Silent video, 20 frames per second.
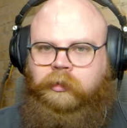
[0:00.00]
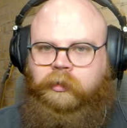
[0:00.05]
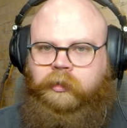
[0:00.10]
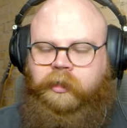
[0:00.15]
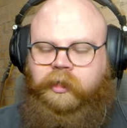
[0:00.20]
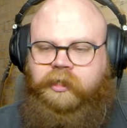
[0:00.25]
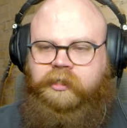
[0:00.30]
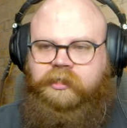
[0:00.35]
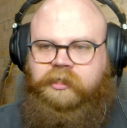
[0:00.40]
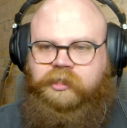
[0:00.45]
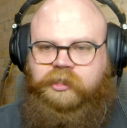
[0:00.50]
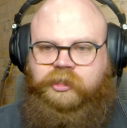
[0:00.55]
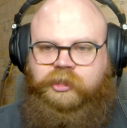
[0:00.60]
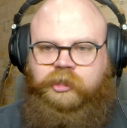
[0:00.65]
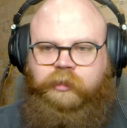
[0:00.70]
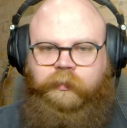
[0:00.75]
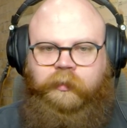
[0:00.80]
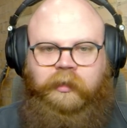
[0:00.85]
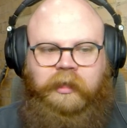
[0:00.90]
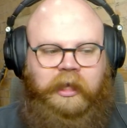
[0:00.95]
Is it
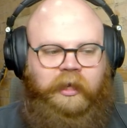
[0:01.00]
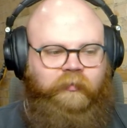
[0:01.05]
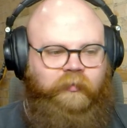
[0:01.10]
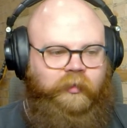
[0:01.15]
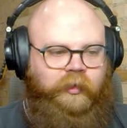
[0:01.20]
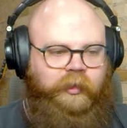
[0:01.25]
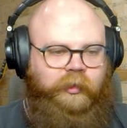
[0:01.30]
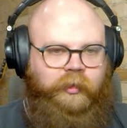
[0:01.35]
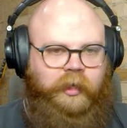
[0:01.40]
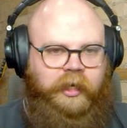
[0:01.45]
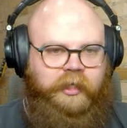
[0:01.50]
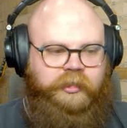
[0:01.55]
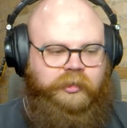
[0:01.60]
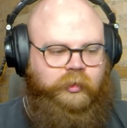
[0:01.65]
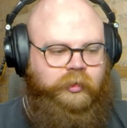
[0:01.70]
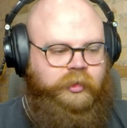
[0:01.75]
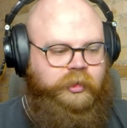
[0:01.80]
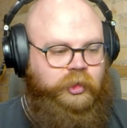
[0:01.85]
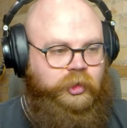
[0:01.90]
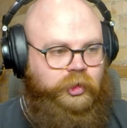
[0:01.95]
super loud for you guys or
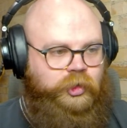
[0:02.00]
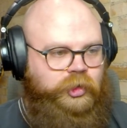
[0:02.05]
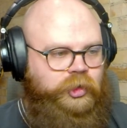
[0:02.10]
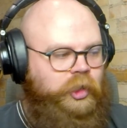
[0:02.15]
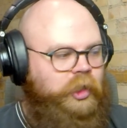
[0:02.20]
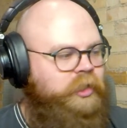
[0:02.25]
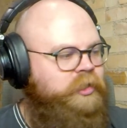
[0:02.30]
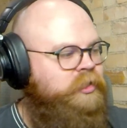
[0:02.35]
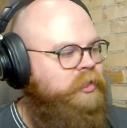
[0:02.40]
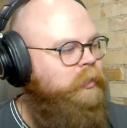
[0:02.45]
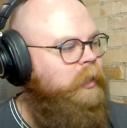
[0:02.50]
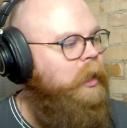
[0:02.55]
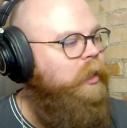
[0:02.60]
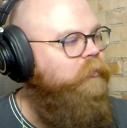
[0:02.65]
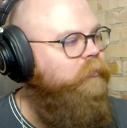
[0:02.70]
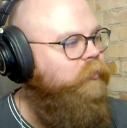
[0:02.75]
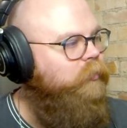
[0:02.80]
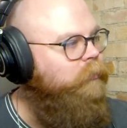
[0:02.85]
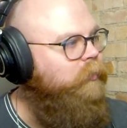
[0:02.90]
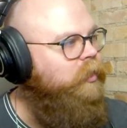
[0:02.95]
is it just loud
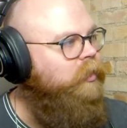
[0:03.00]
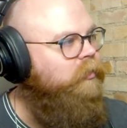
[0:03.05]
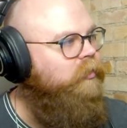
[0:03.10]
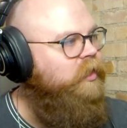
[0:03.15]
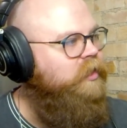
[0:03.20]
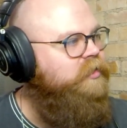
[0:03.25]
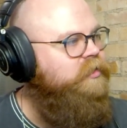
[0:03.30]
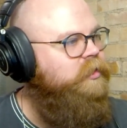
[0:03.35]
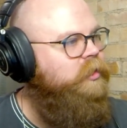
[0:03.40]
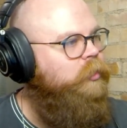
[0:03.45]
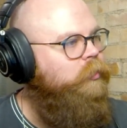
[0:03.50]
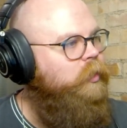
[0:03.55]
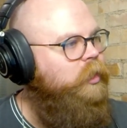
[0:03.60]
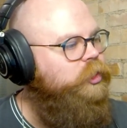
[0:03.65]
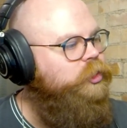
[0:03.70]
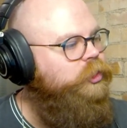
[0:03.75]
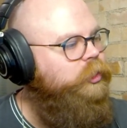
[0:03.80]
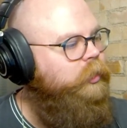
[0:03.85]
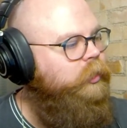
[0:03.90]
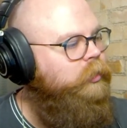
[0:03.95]
for me? That's the
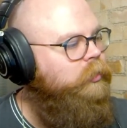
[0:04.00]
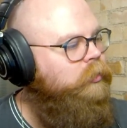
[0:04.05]
question.